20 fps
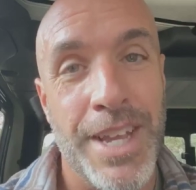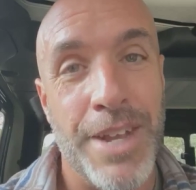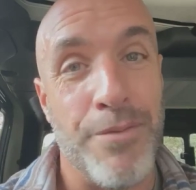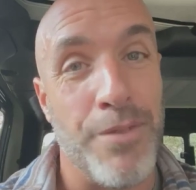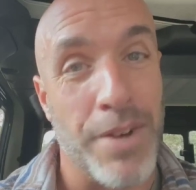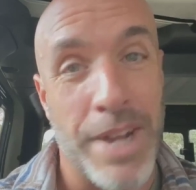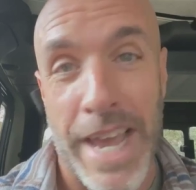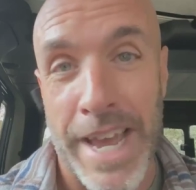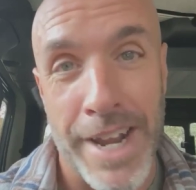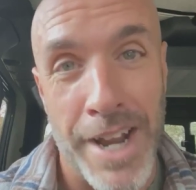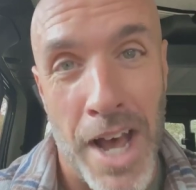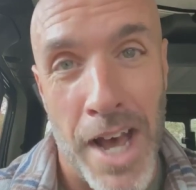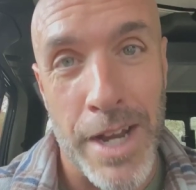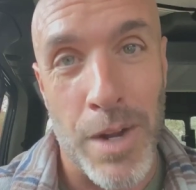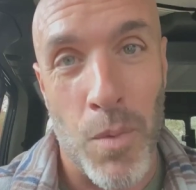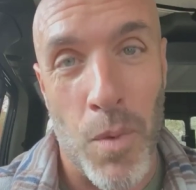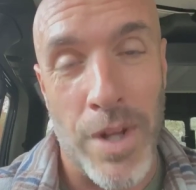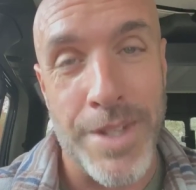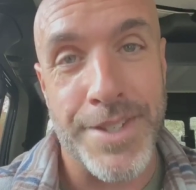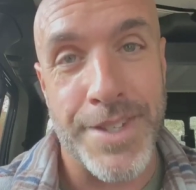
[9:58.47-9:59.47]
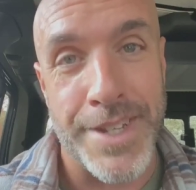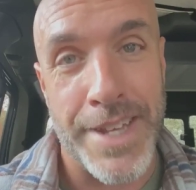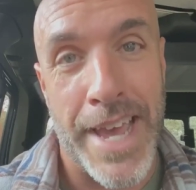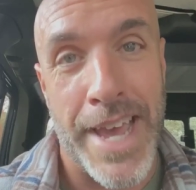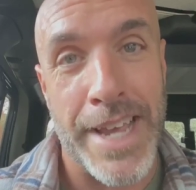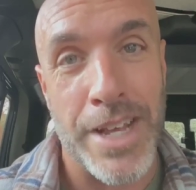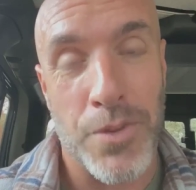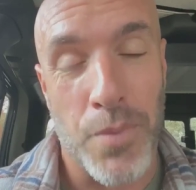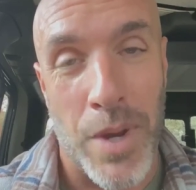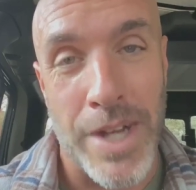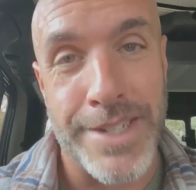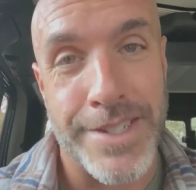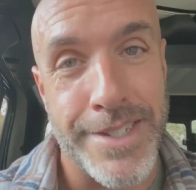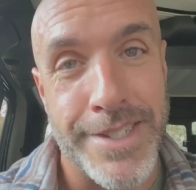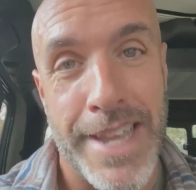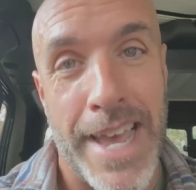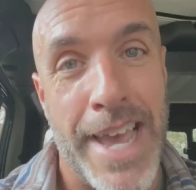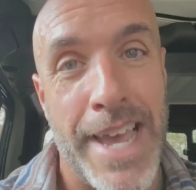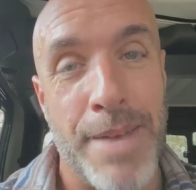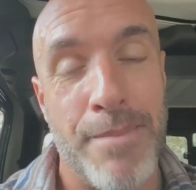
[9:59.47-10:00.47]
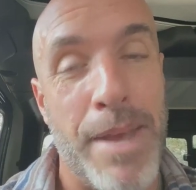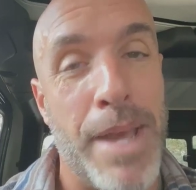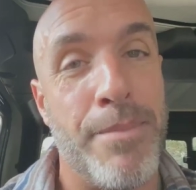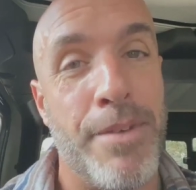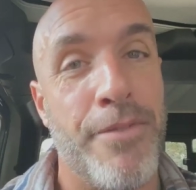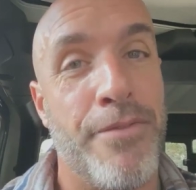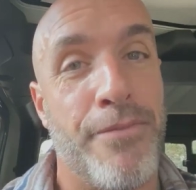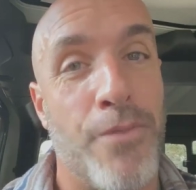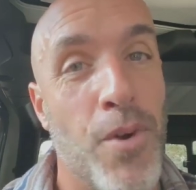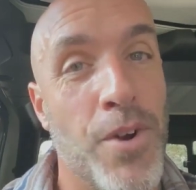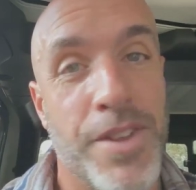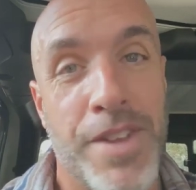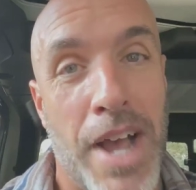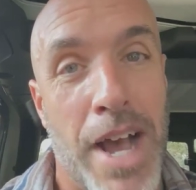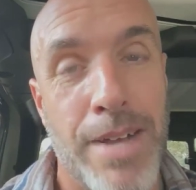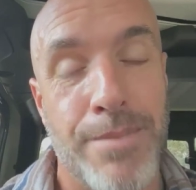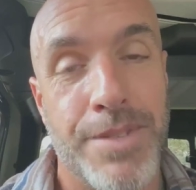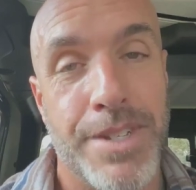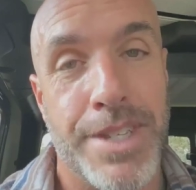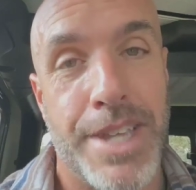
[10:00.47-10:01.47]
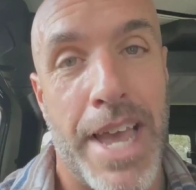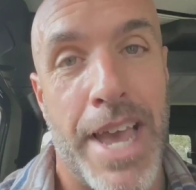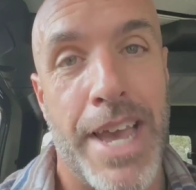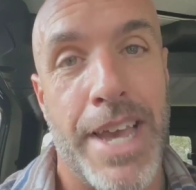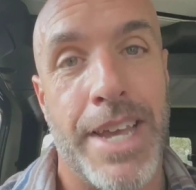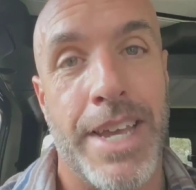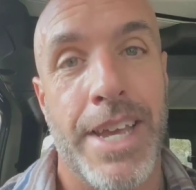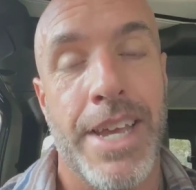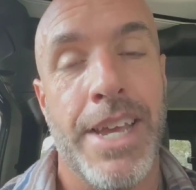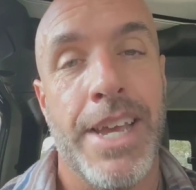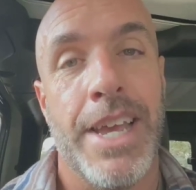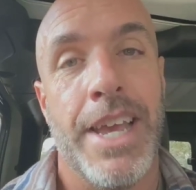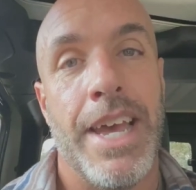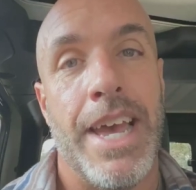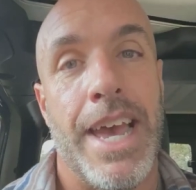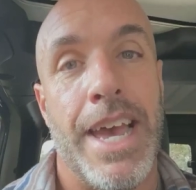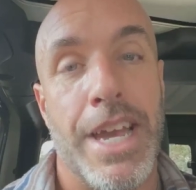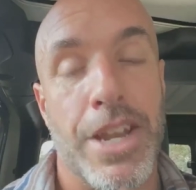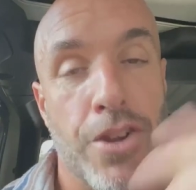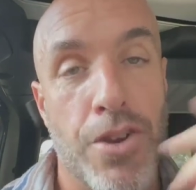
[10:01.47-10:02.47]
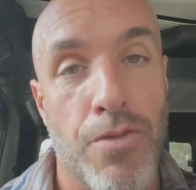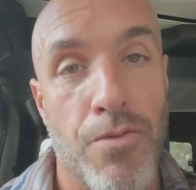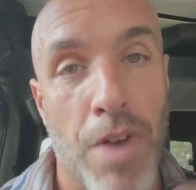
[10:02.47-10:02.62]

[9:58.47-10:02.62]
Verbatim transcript: If you're getting on it once a day, twice a day, maybe four times a day, and you're